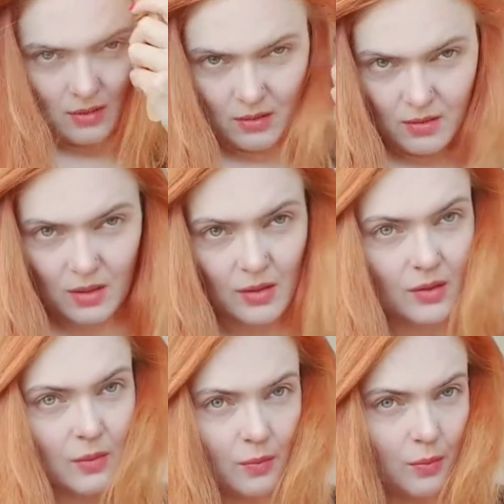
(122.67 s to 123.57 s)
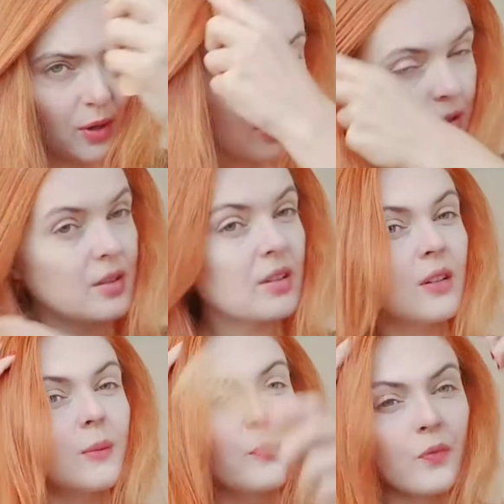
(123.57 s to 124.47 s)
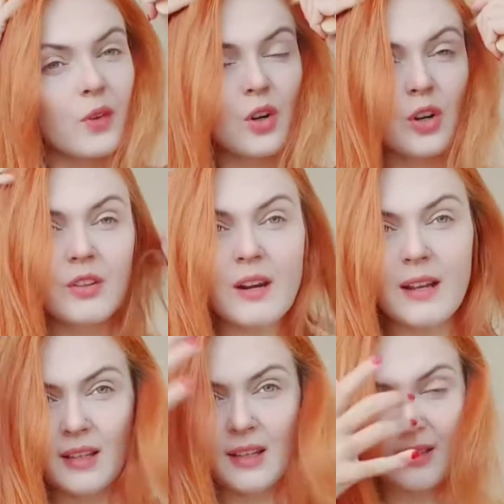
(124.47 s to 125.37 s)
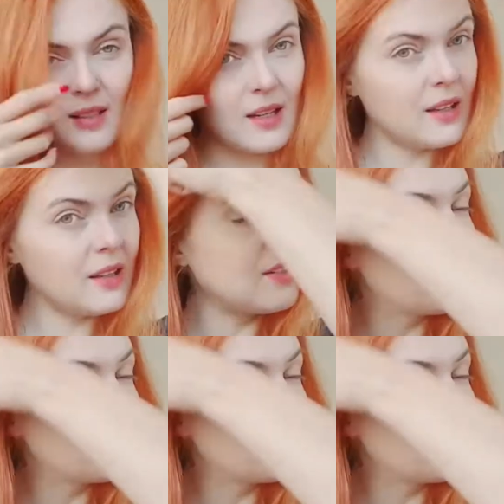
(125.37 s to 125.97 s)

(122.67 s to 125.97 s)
this parting on the right hand side,